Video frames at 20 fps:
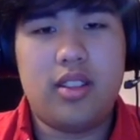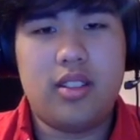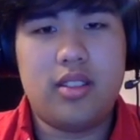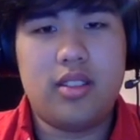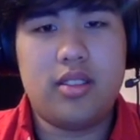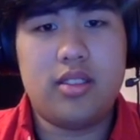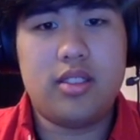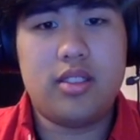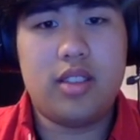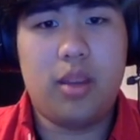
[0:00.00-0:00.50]

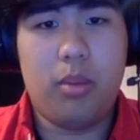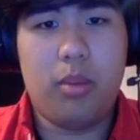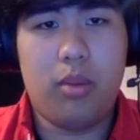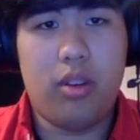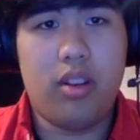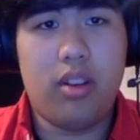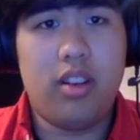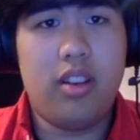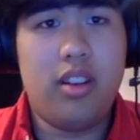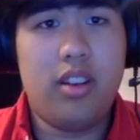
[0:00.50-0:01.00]

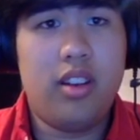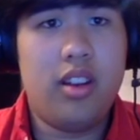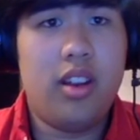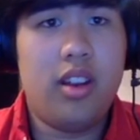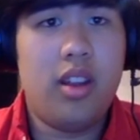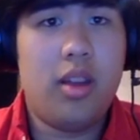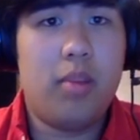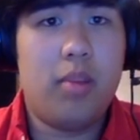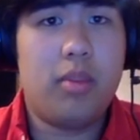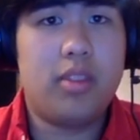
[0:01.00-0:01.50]
someone,
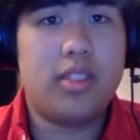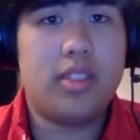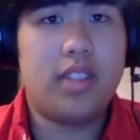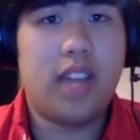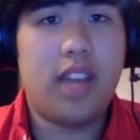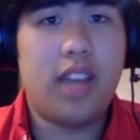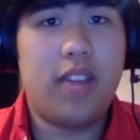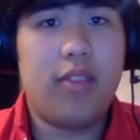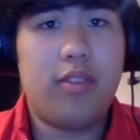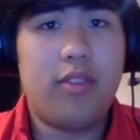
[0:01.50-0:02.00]
must
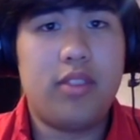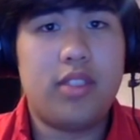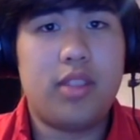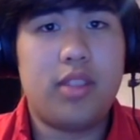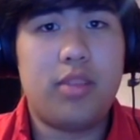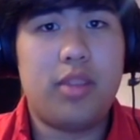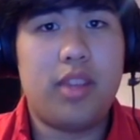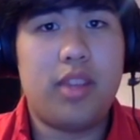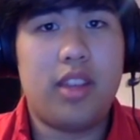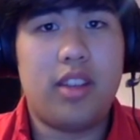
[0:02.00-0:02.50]
die for
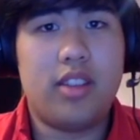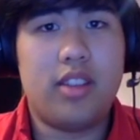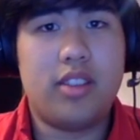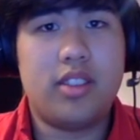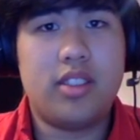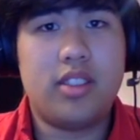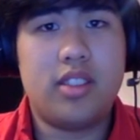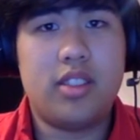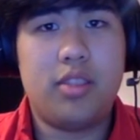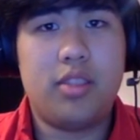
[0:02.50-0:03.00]
something else
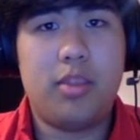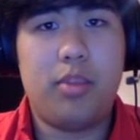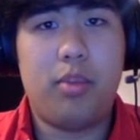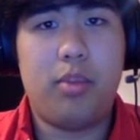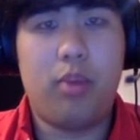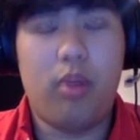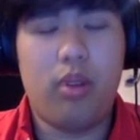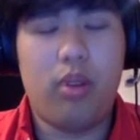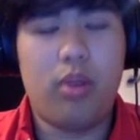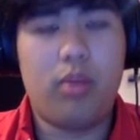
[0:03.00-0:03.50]
to be
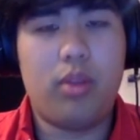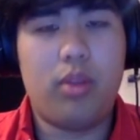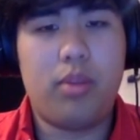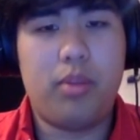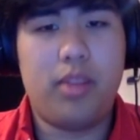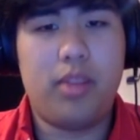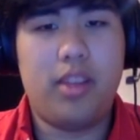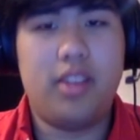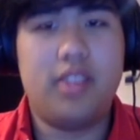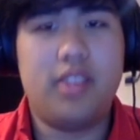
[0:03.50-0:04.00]
born with
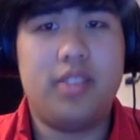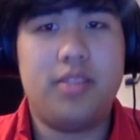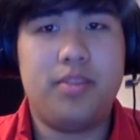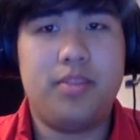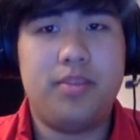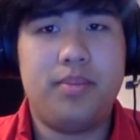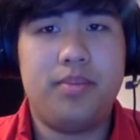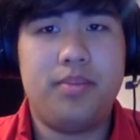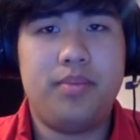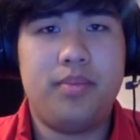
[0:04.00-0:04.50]
peace.
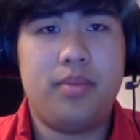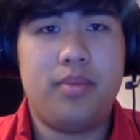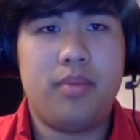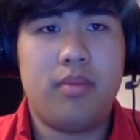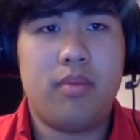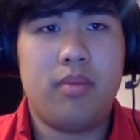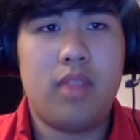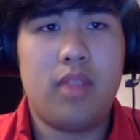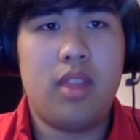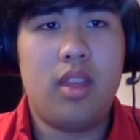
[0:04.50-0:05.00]

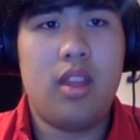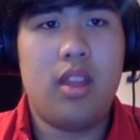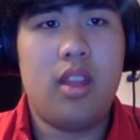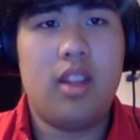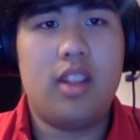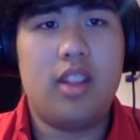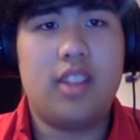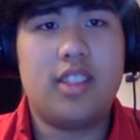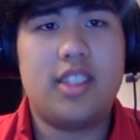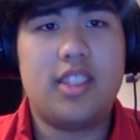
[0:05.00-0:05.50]

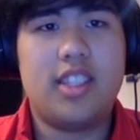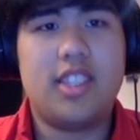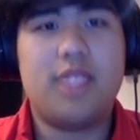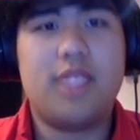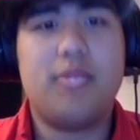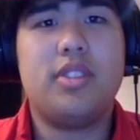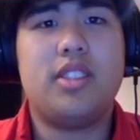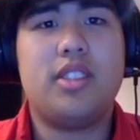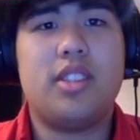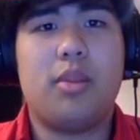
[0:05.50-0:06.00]
This
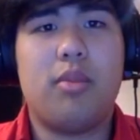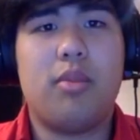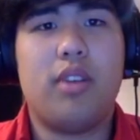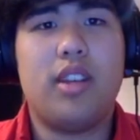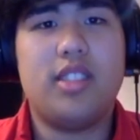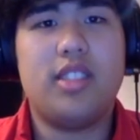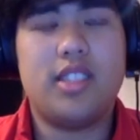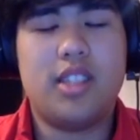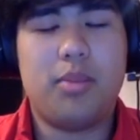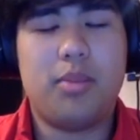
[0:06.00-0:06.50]
assessment
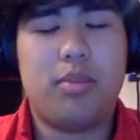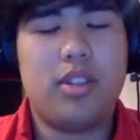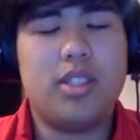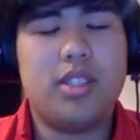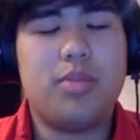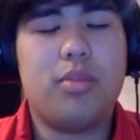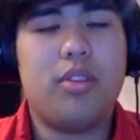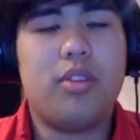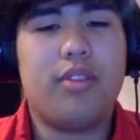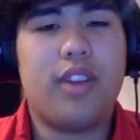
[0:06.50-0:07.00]
summarizes the
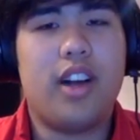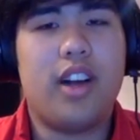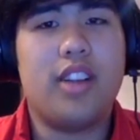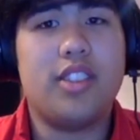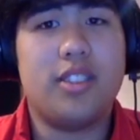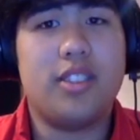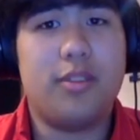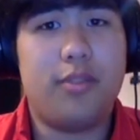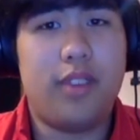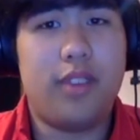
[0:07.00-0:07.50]
principle of cause
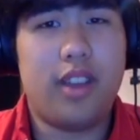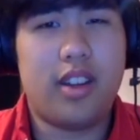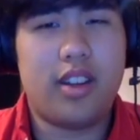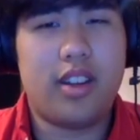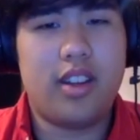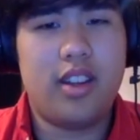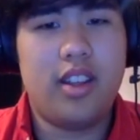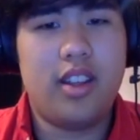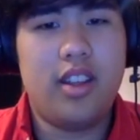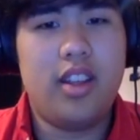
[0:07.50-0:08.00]
and effect.
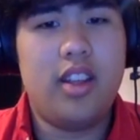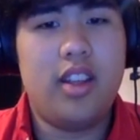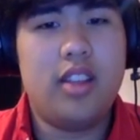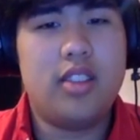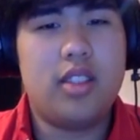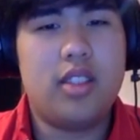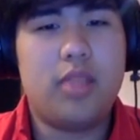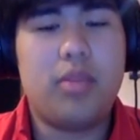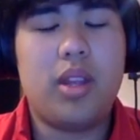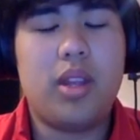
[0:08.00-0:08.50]

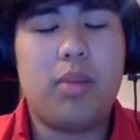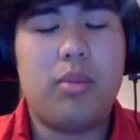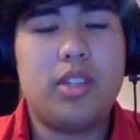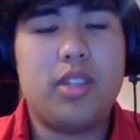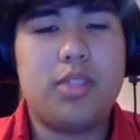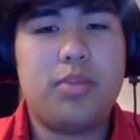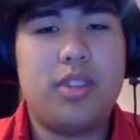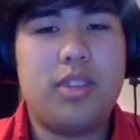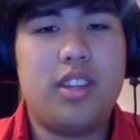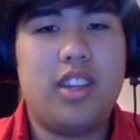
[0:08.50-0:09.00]
Something must
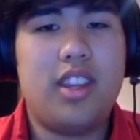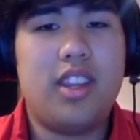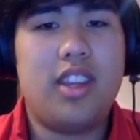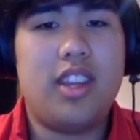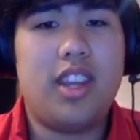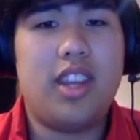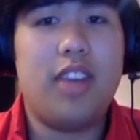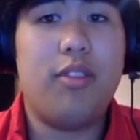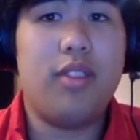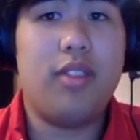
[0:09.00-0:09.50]
be
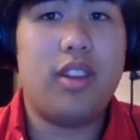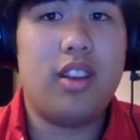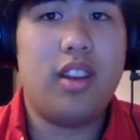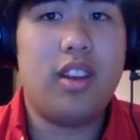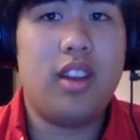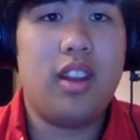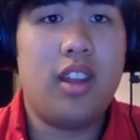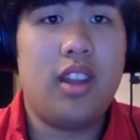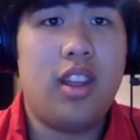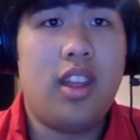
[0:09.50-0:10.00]
given
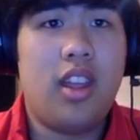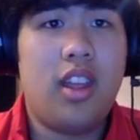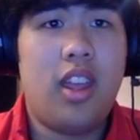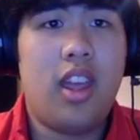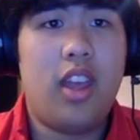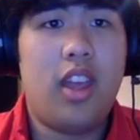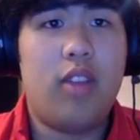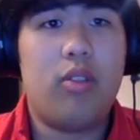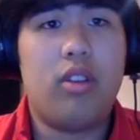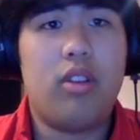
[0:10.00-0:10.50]

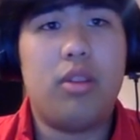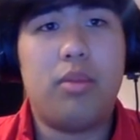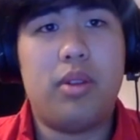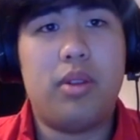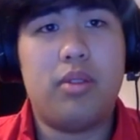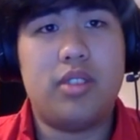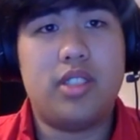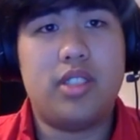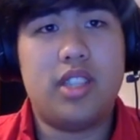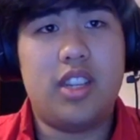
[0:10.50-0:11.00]
in order to be
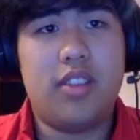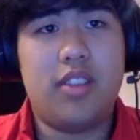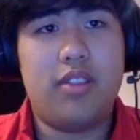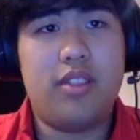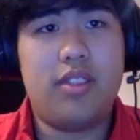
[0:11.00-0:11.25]
received.